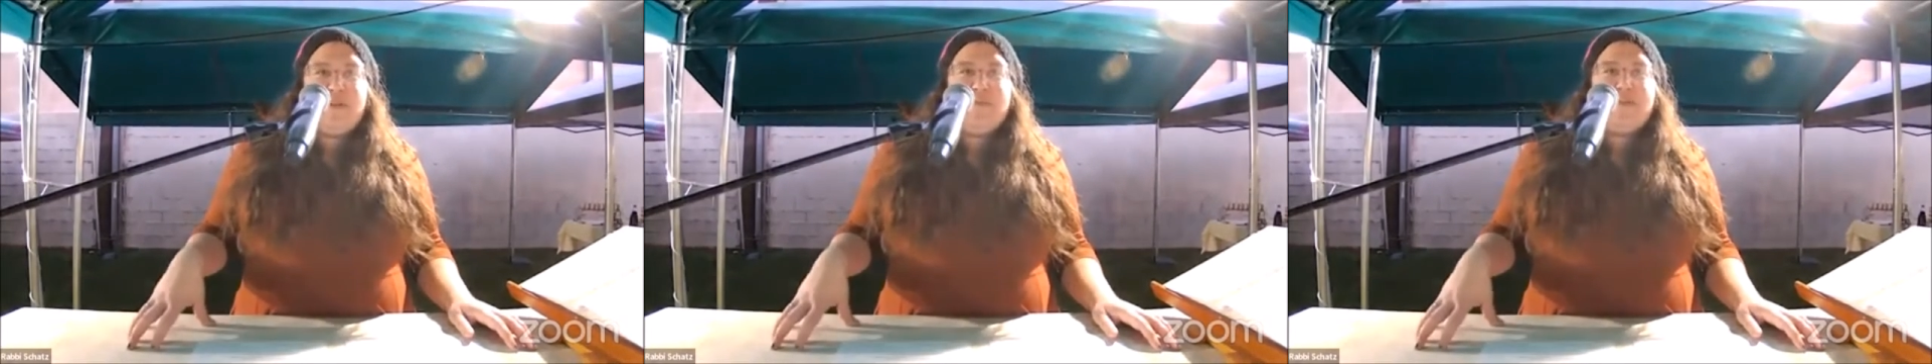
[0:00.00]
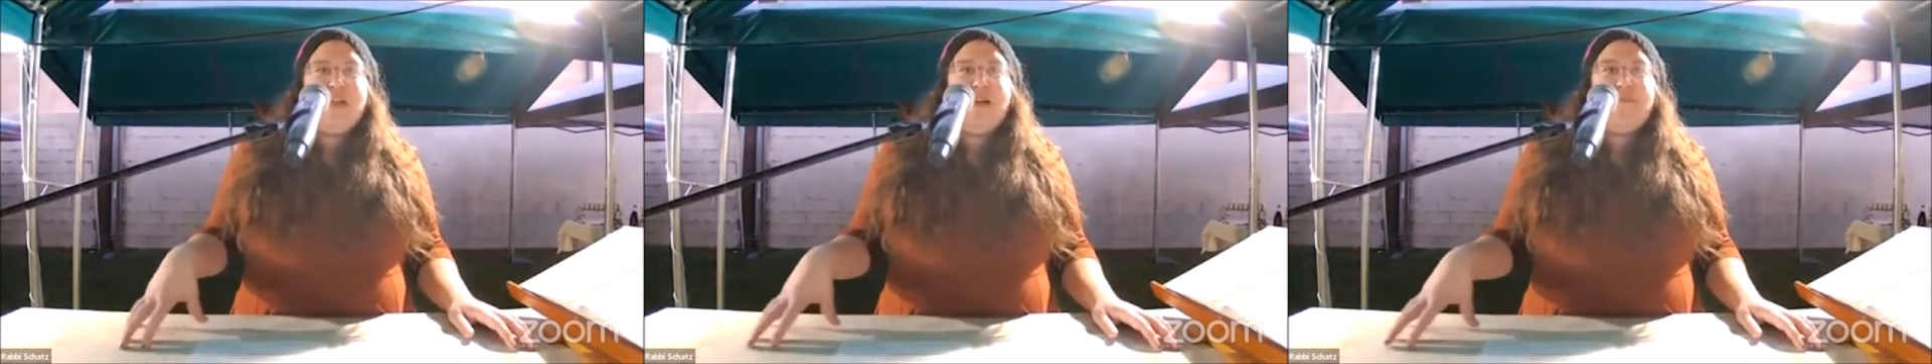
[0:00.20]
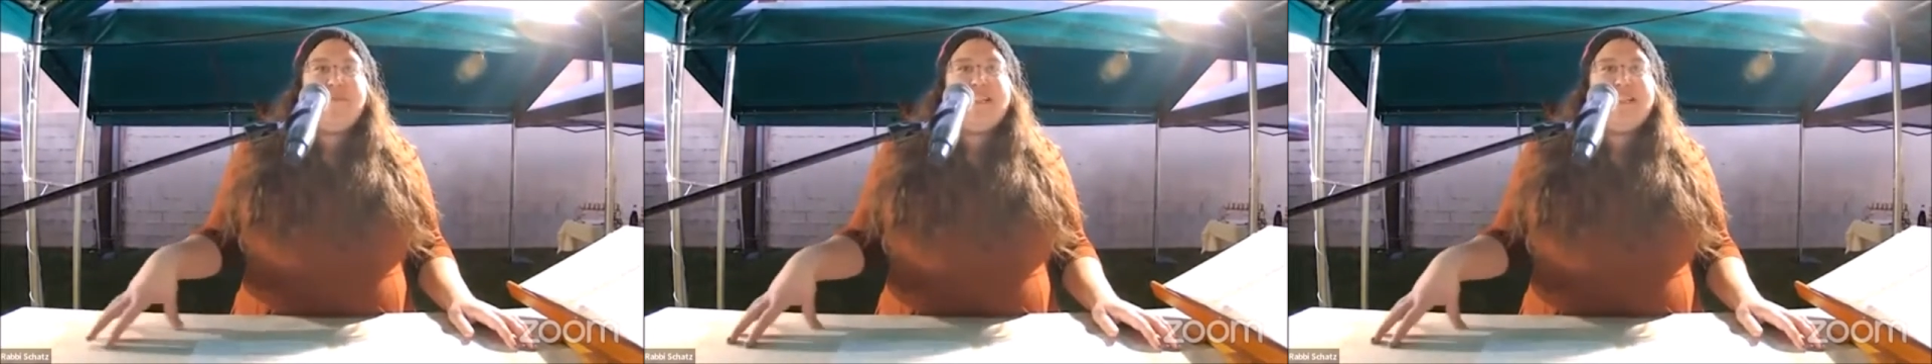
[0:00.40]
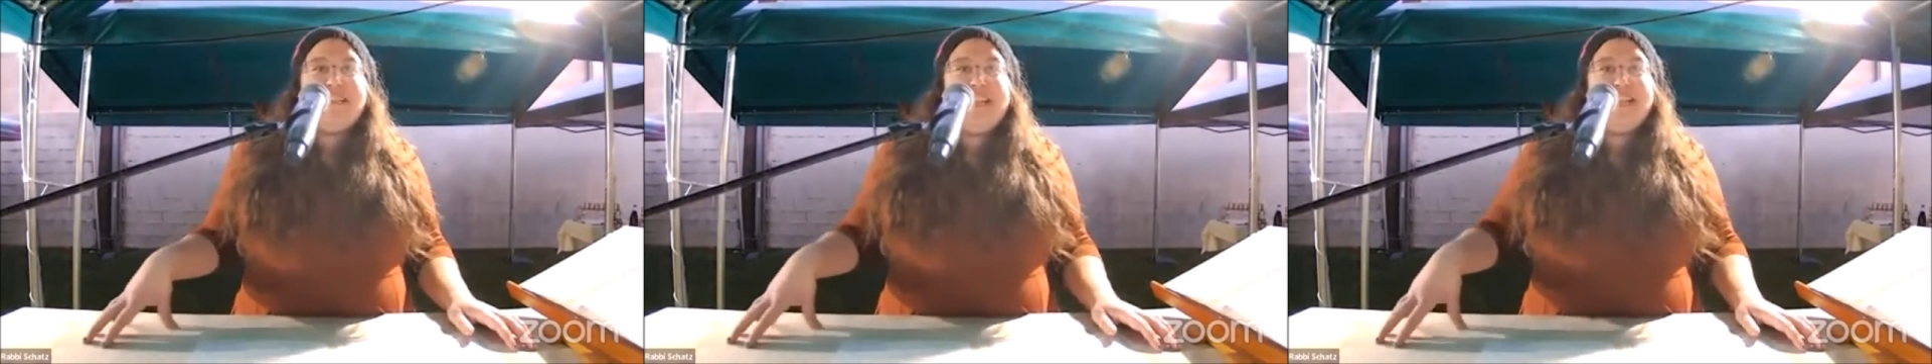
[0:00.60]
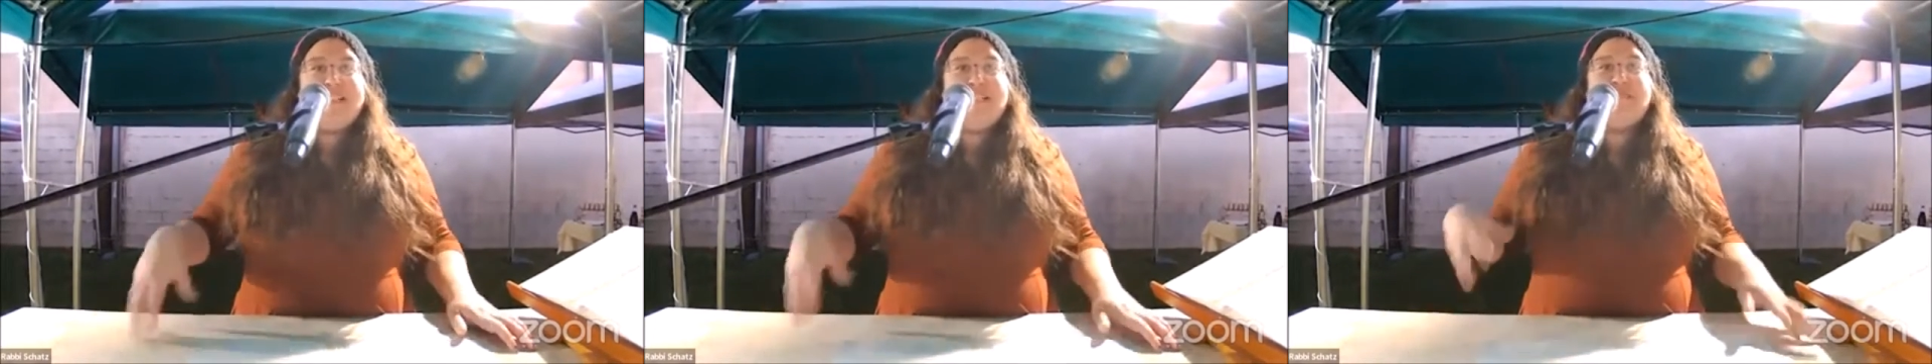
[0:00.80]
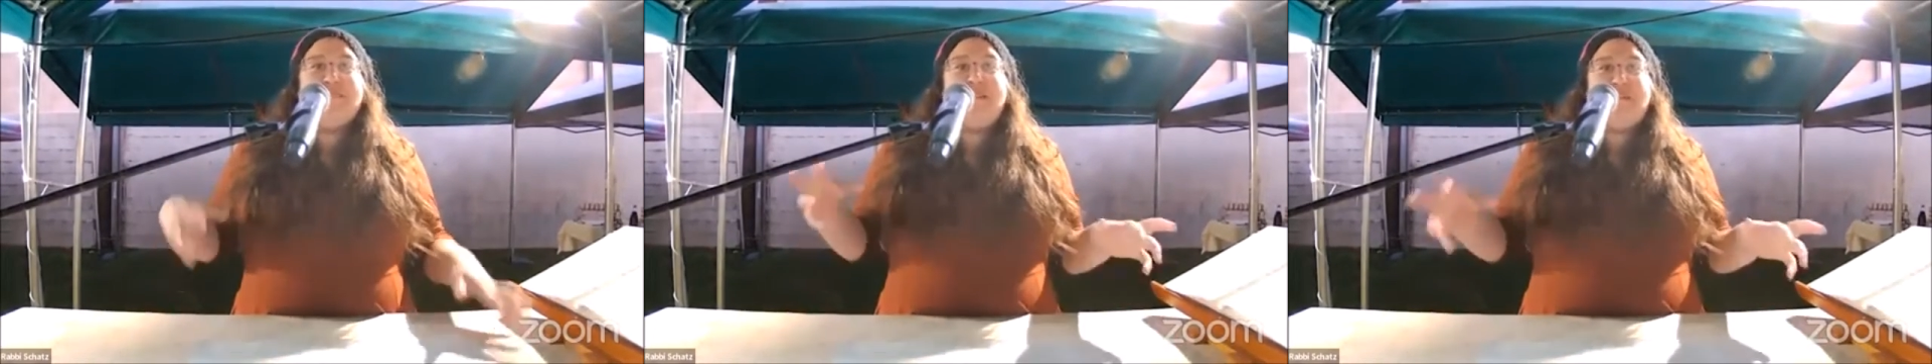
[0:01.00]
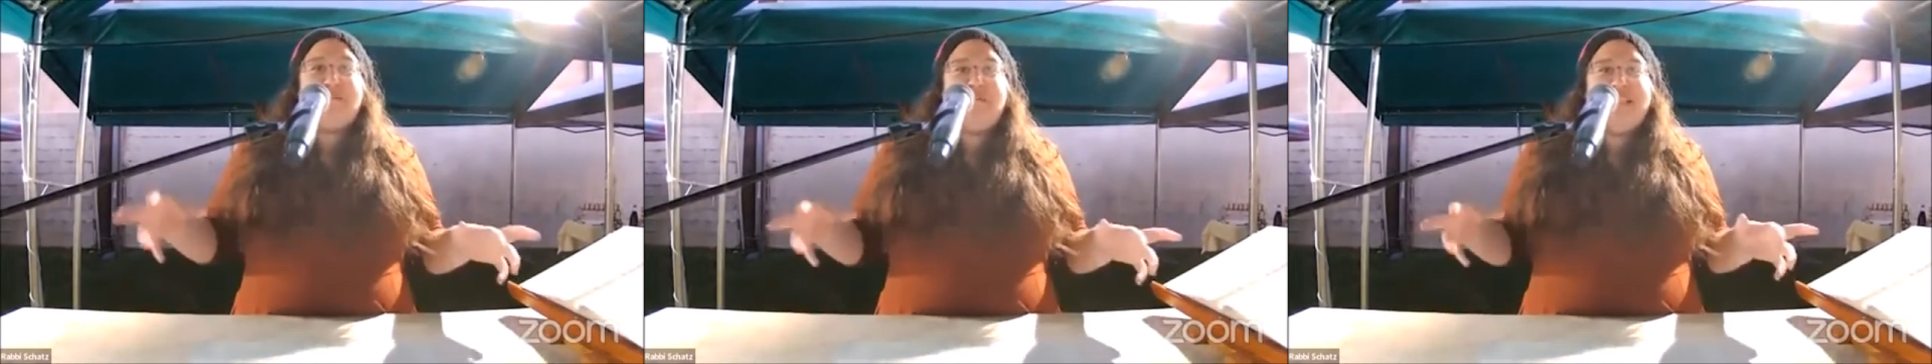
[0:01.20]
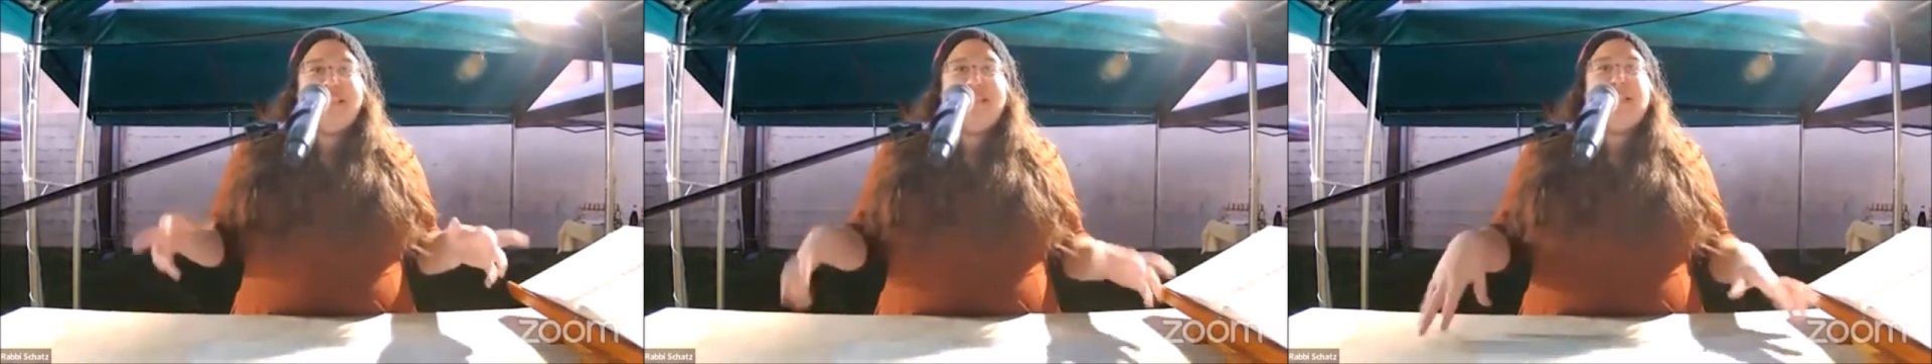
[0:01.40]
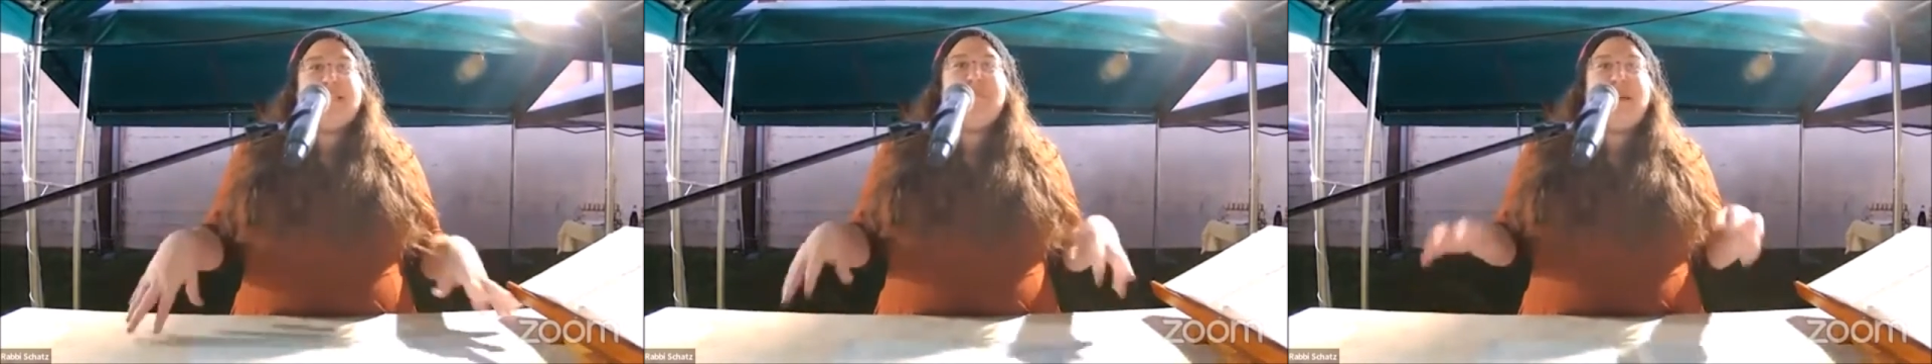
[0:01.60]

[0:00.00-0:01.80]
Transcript: which happened at night, surrounded by lights.